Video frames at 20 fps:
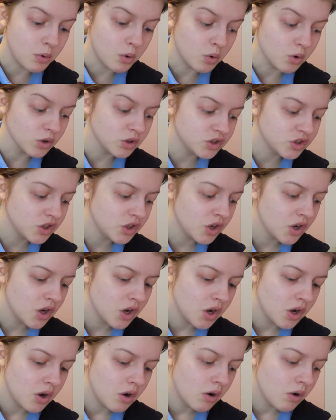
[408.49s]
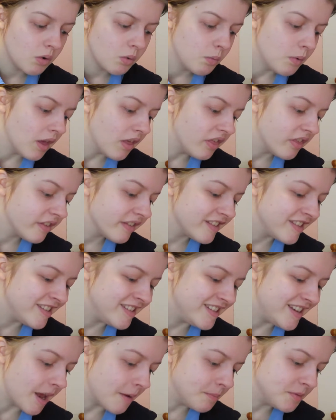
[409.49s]
porch with
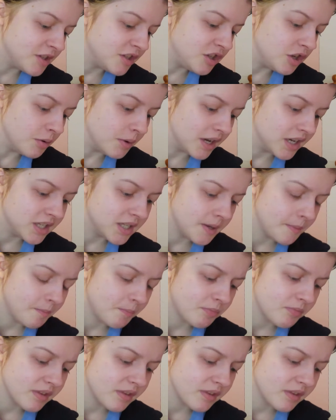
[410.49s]
steps to it.